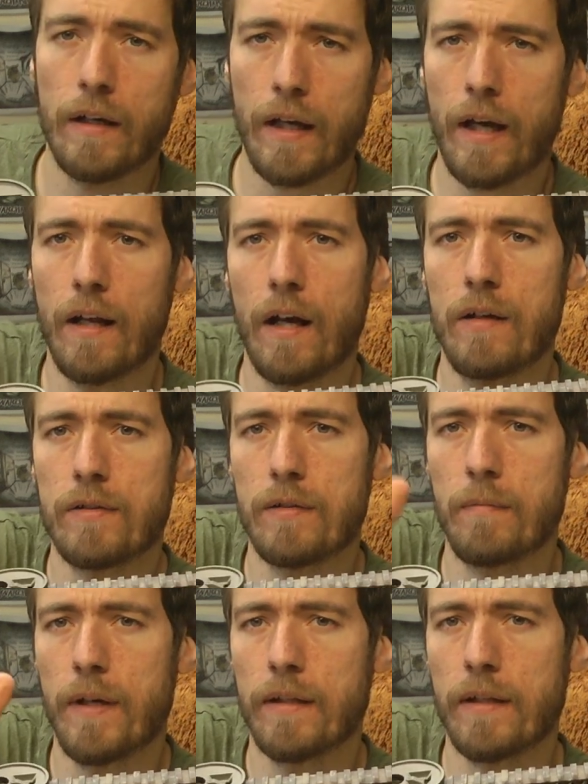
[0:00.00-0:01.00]
Again, how to
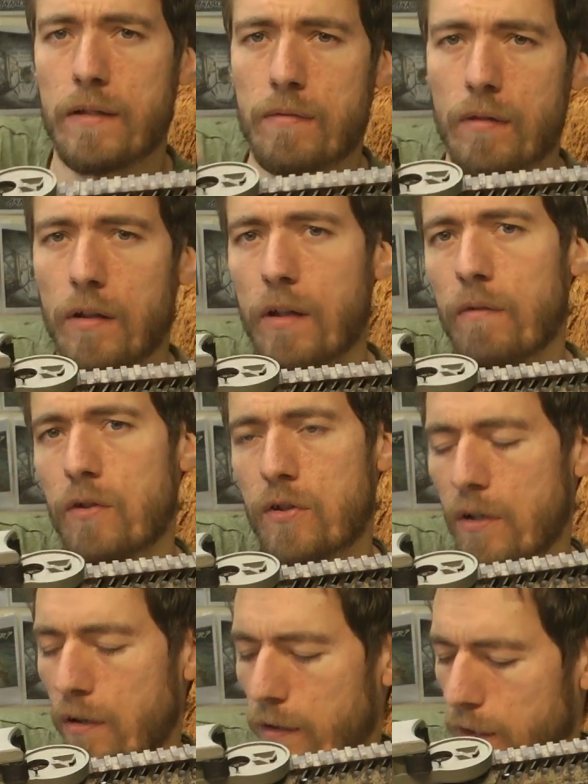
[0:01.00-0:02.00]
make this one I will
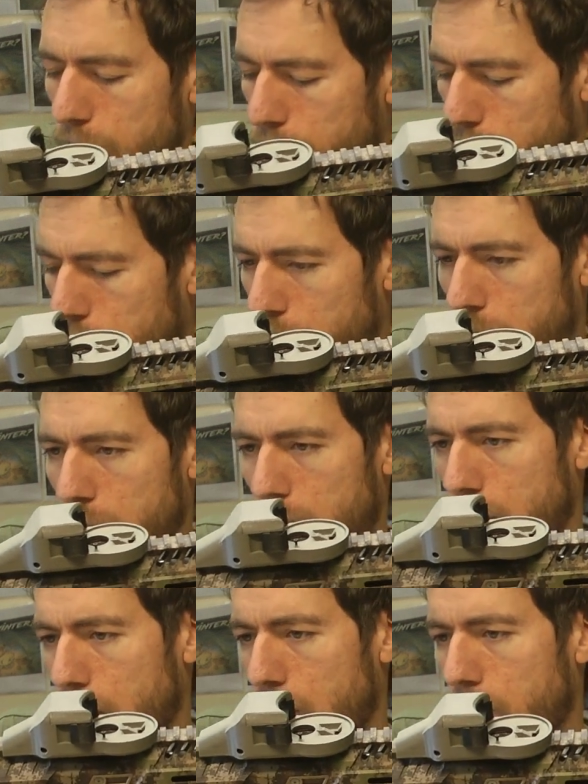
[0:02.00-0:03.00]
show in a different
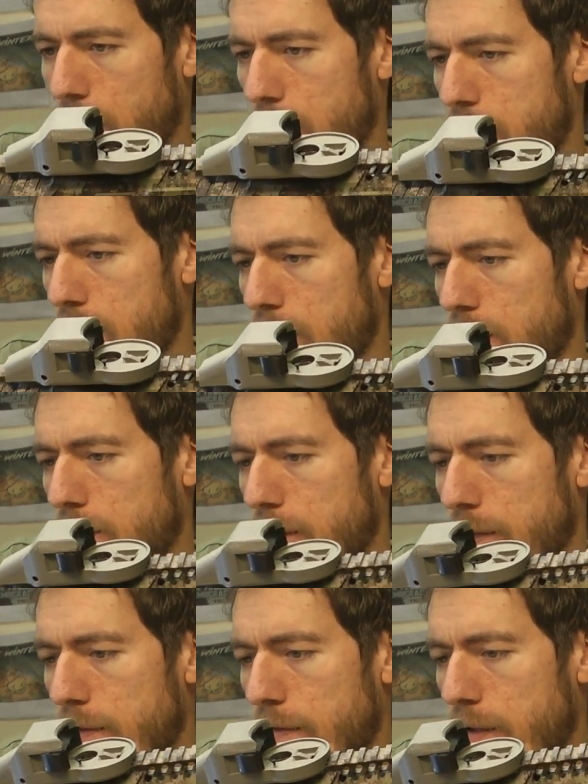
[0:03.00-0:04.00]
video. I already showed
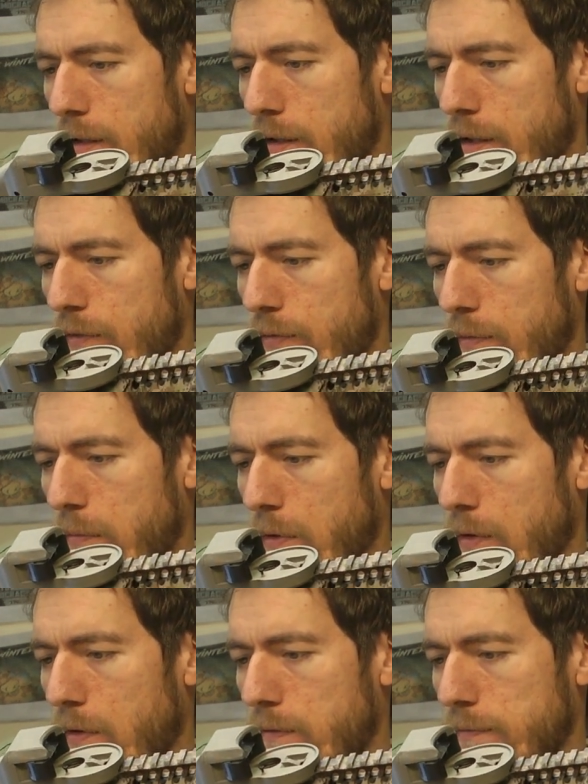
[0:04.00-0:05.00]
it with a different
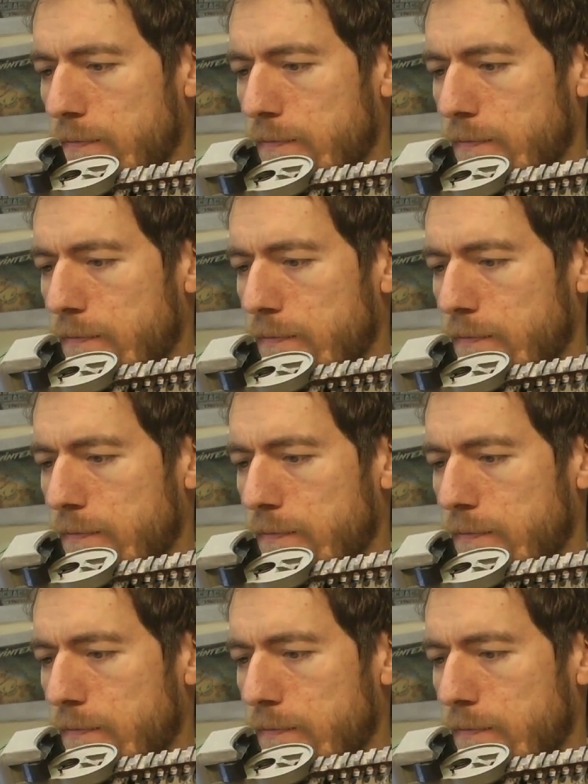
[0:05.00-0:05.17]
model.